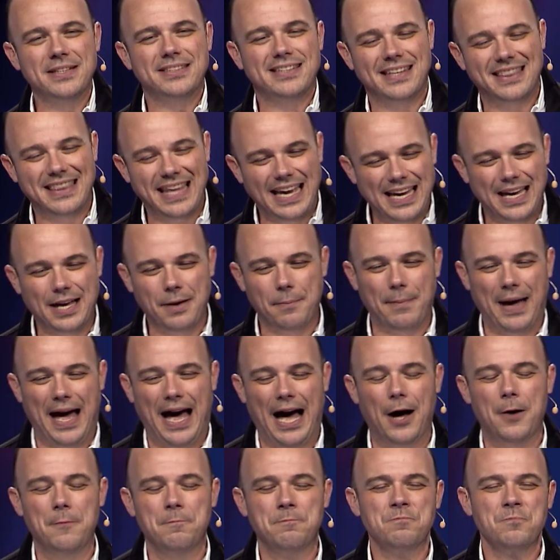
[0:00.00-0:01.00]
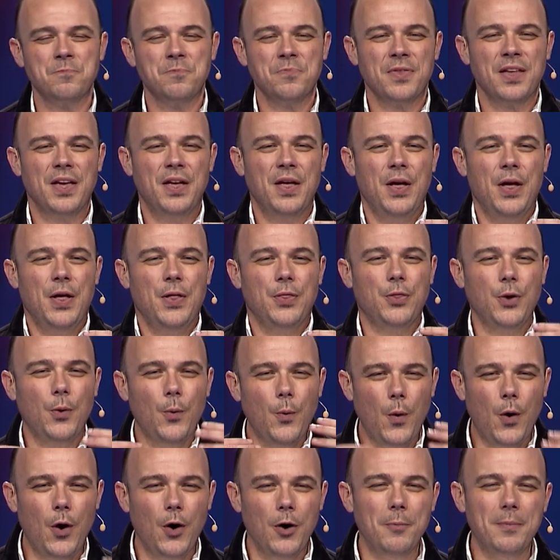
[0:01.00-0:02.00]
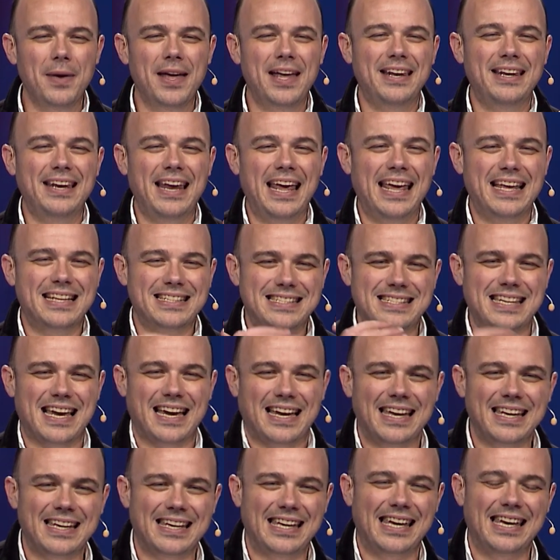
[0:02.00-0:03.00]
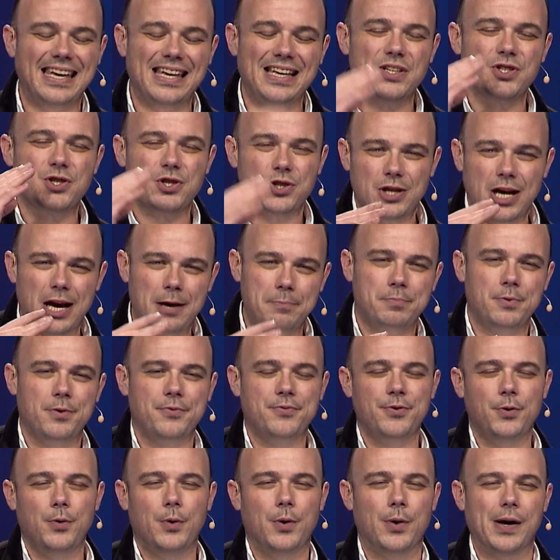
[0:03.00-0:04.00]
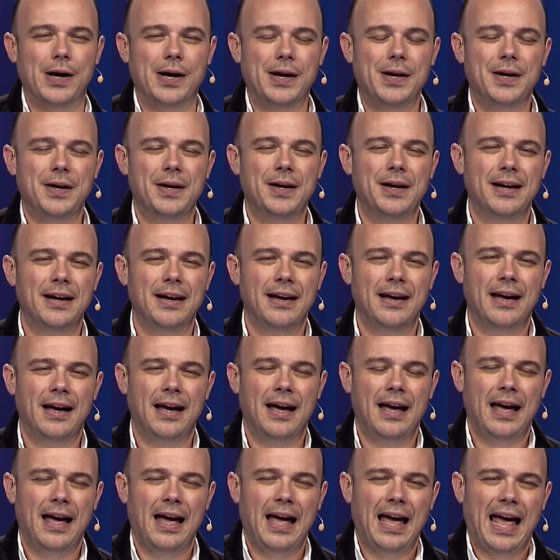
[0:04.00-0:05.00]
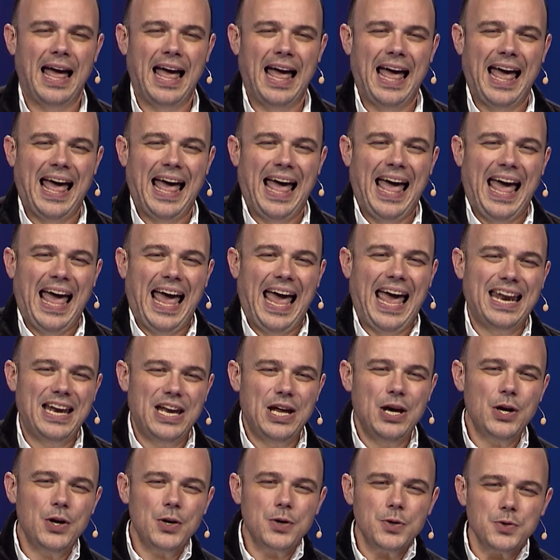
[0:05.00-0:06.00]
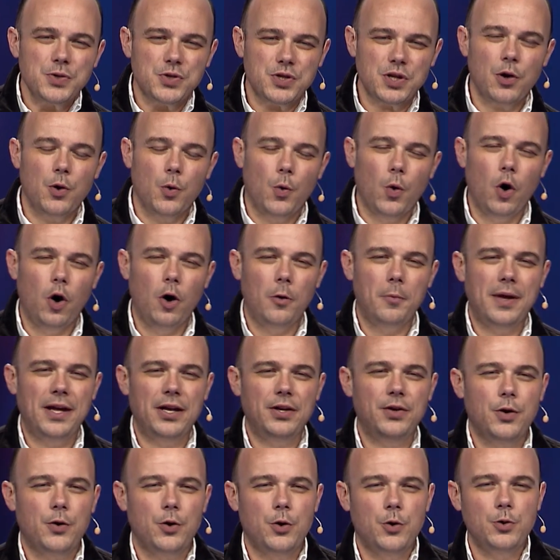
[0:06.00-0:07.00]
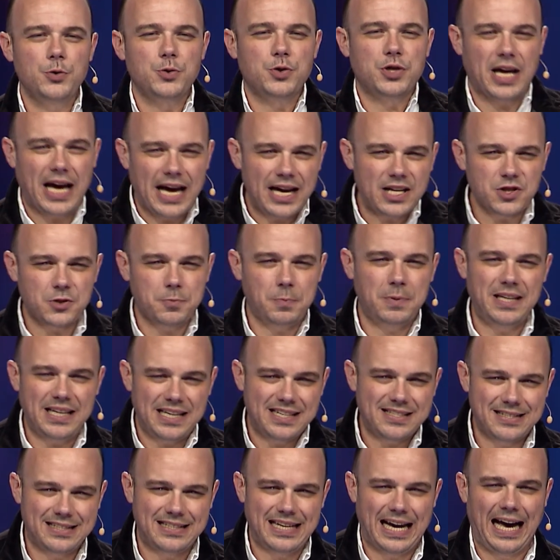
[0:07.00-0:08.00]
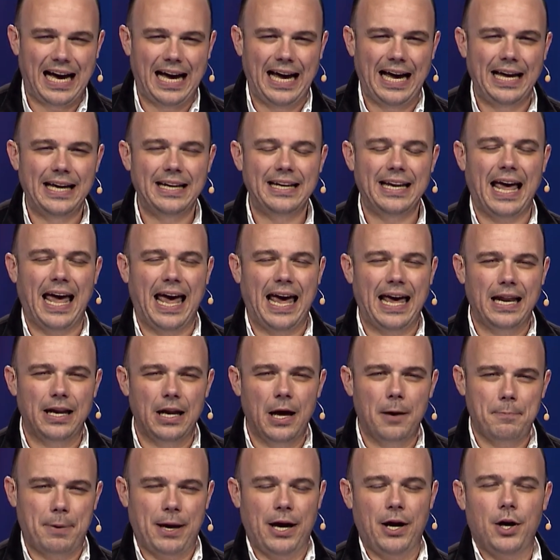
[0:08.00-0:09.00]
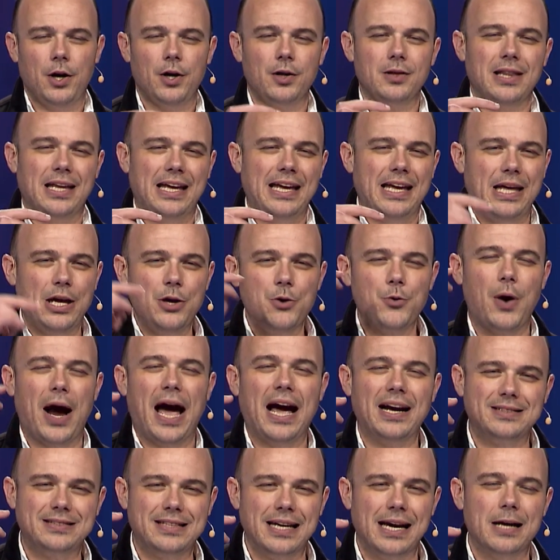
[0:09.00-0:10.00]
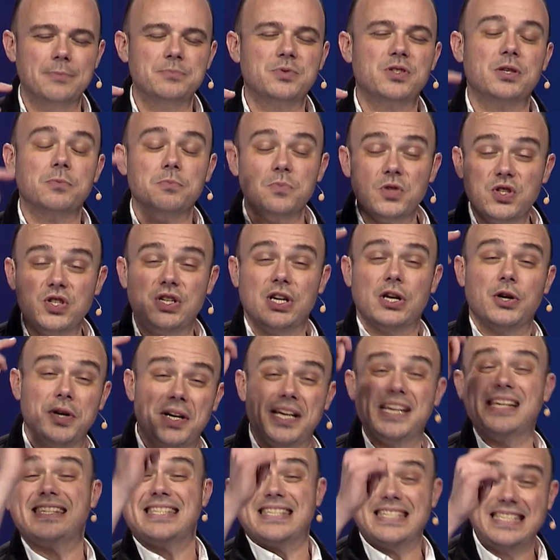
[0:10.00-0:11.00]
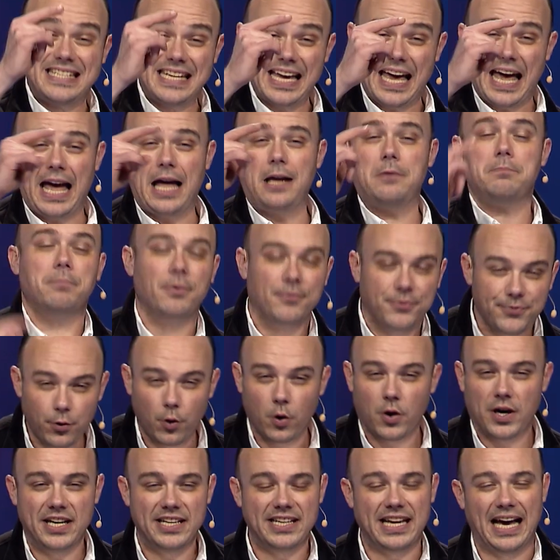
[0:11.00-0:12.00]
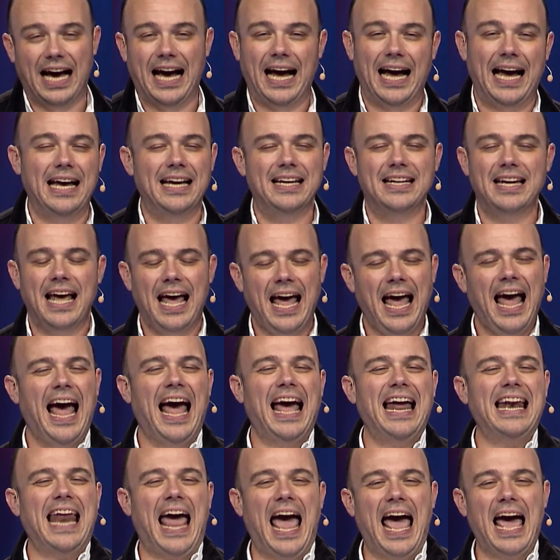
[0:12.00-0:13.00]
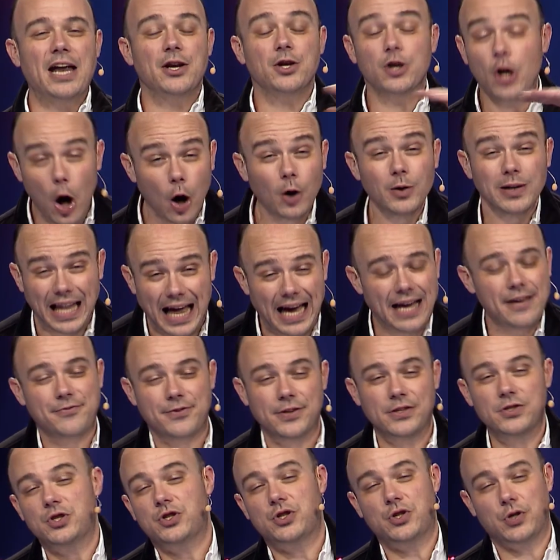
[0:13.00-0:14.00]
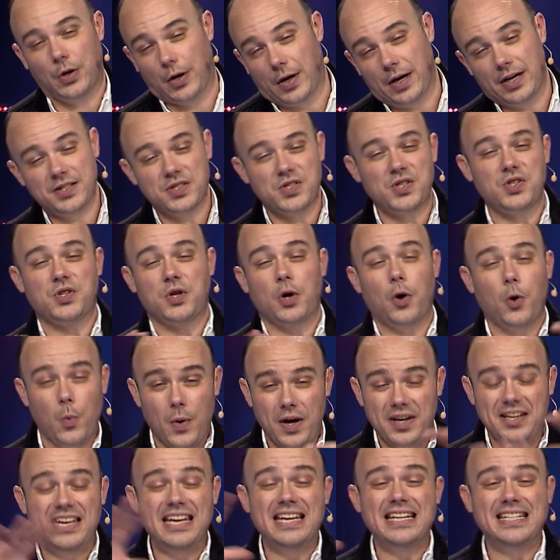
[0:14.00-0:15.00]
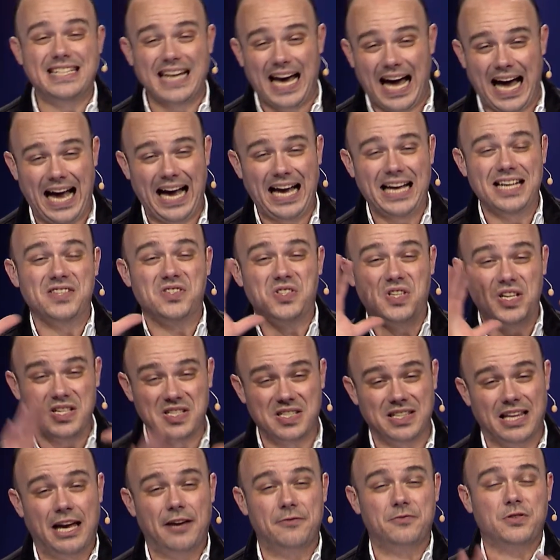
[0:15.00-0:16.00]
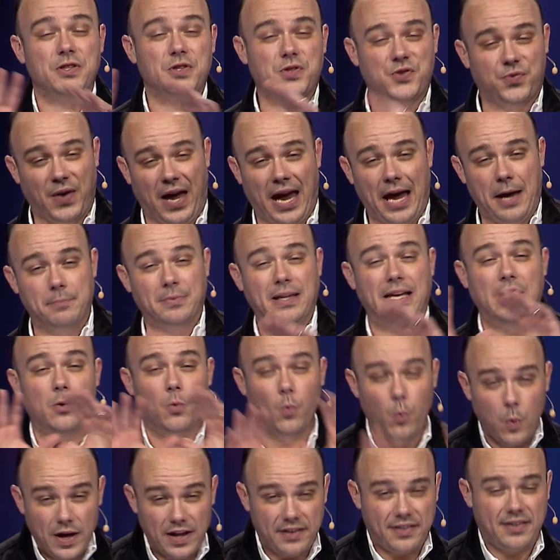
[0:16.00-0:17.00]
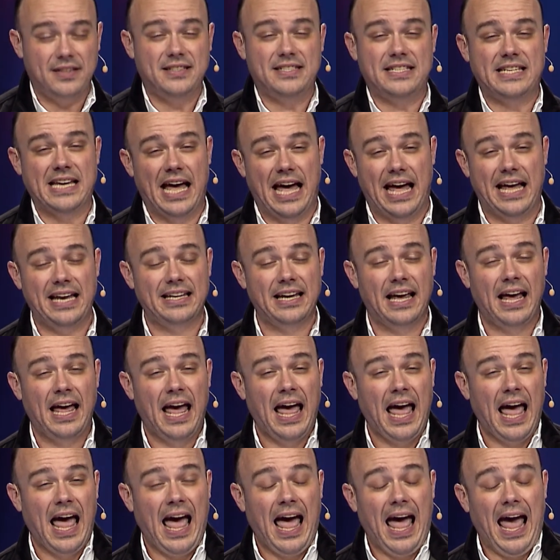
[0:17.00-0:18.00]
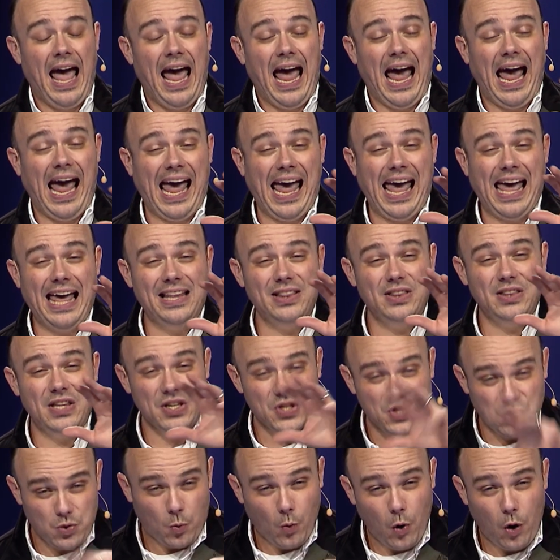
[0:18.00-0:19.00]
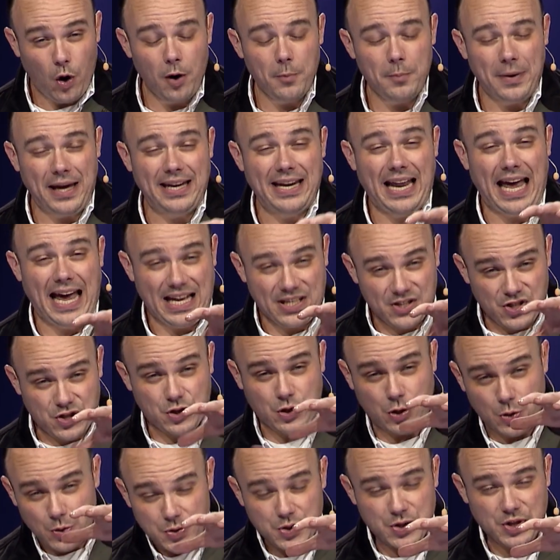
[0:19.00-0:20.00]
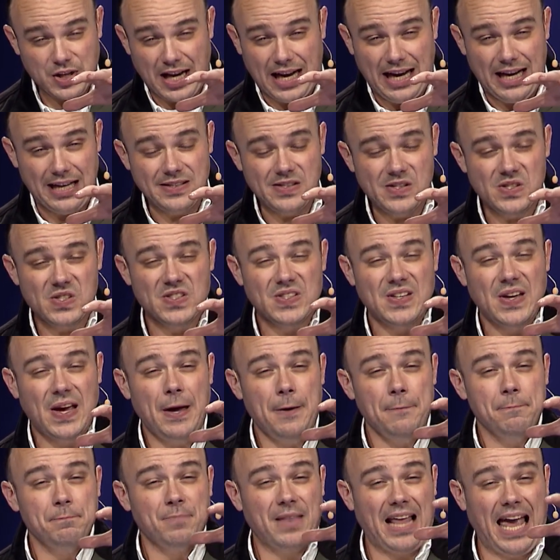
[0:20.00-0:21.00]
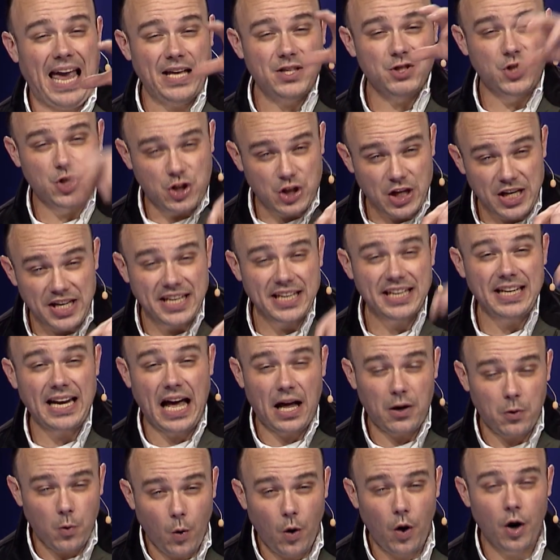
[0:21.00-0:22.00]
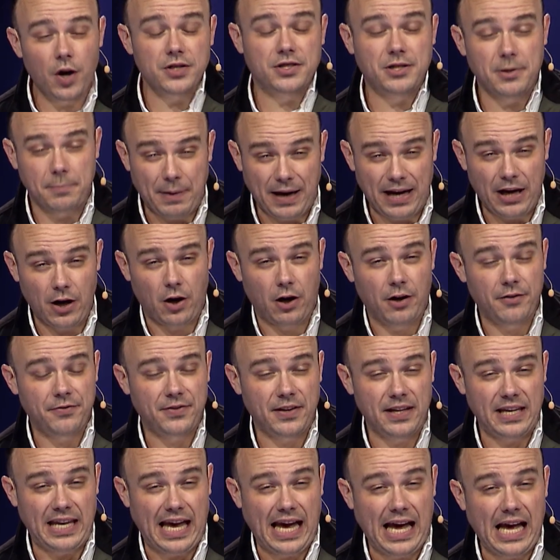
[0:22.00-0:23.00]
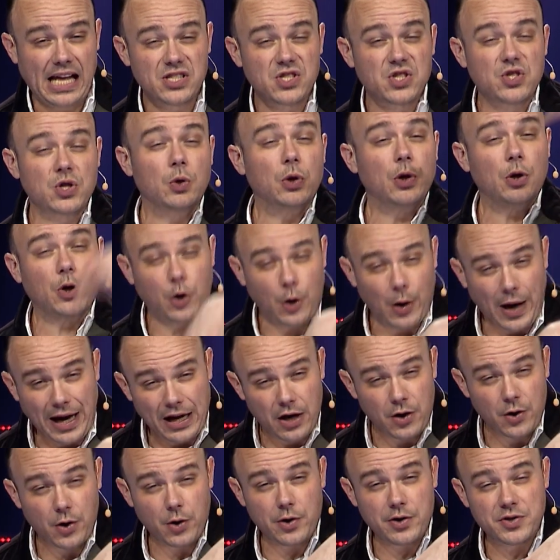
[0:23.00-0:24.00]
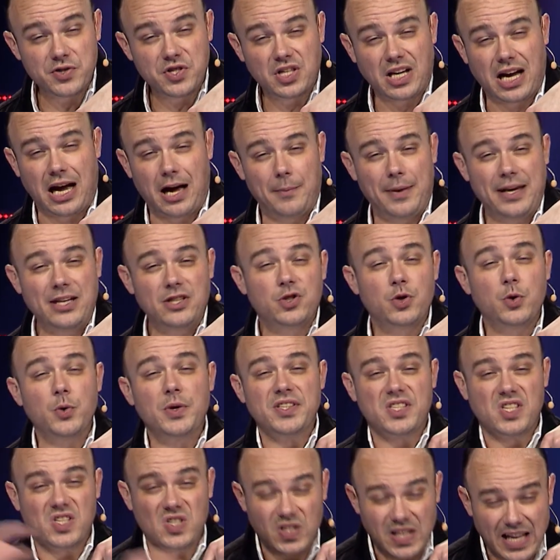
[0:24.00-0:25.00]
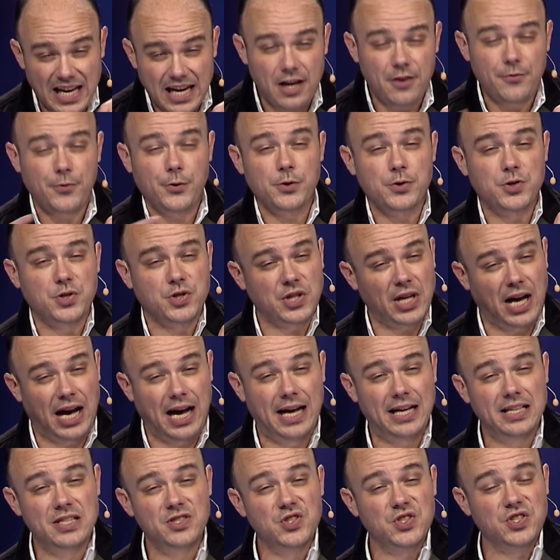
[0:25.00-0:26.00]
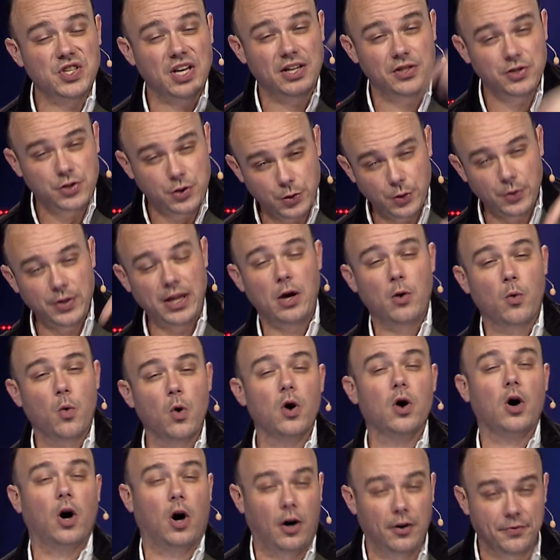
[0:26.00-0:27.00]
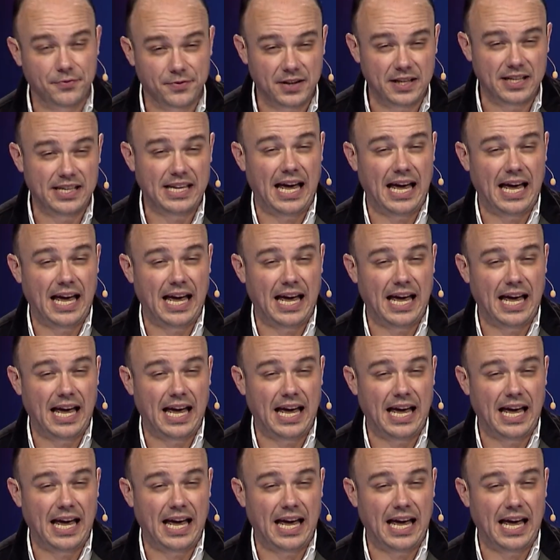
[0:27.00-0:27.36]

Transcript: but to think about the woman in 2 Kings chapter 4. And here's a woman whose husband has died, and apparently he racked up some serious debt before he died and had no life insurance. So when he dies, he has left his family with a debt. And this woman has two sons, and she cannot work to pay off the debt. So the creditor is coming to enslave her sons until they work off the